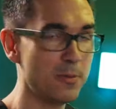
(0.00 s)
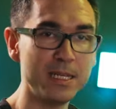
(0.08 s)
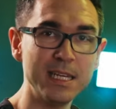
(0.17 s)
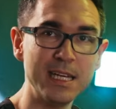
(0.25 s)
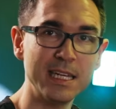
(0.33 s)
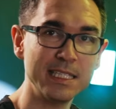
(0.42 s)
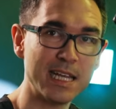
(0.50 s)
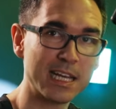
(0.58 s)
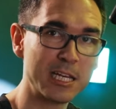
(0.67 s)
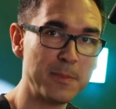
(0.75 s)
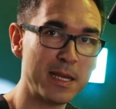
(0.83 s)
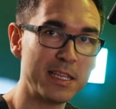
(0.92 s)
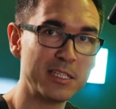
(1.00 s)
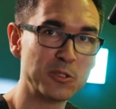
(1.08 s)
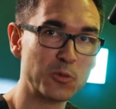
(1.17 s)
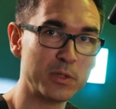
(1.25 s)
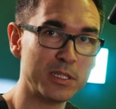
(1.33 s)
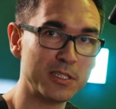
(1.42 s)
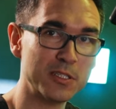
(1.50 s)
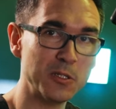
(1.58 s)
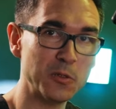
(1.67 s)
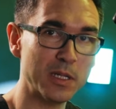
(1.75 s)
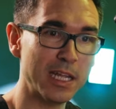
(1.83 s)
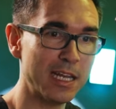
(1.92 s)
be talking about this real
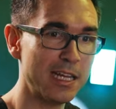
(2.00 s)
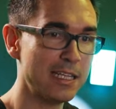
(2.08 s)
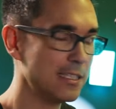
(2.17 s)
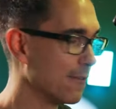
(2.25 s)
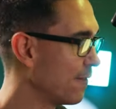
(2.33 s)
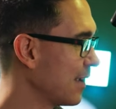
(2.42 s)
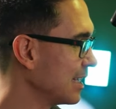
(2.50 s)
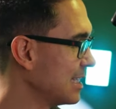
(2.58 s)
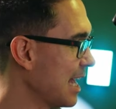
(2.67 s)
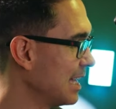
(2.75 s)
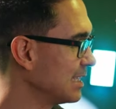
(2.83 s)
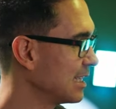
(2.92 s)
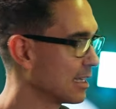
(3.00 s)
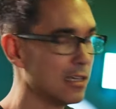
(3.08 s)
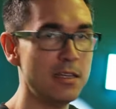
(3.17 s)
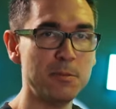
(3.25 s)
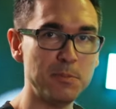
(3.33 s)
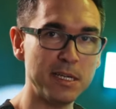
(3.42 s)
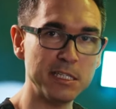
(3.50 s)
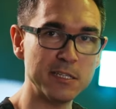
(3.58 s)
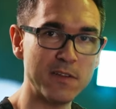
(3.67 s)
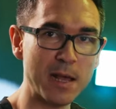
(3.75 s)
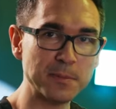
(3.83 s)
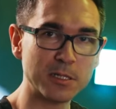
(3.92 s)
soon, and it is a fantastic piece
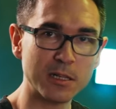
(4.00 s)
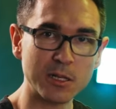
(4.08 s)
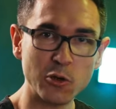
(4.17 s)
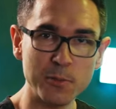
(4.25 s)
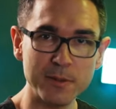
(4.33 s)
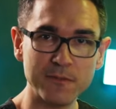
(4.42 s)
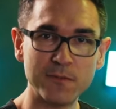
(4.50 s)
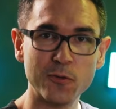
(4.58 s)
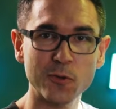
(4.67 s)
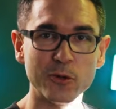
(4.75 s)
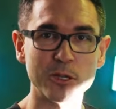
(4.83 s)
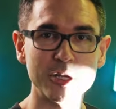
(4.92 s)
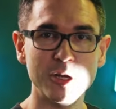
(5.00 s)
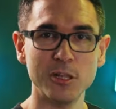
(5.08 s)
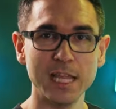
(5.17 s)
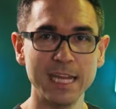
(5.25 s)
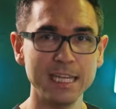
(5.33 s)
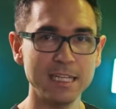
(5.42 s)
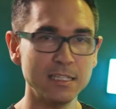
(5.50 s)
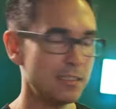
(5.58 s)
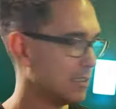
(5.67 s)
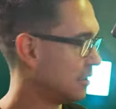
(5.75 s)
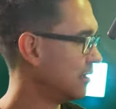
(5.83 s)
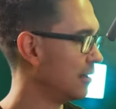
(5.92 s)
of optical equipment for your lighting.
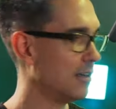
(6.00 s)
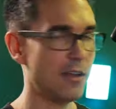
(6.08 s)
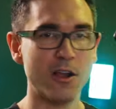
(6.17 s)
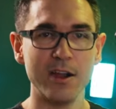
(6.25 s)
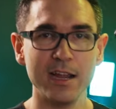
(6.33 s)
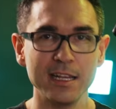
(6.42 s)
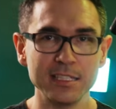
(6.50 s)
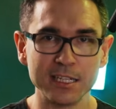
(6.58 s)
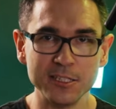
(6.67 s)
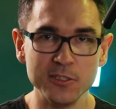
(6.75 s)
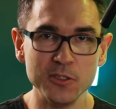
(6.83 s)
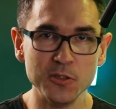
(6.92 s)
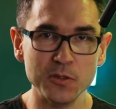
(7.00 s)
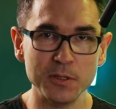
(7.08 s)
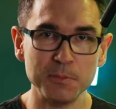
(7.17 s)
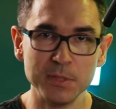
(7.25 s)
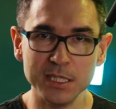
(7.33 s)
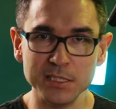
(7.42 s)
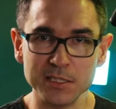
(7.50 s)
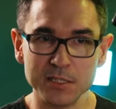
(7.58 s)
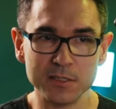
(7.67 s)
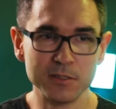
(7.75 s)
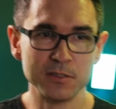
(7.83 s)
All right, I'll talk to you soon. Peace.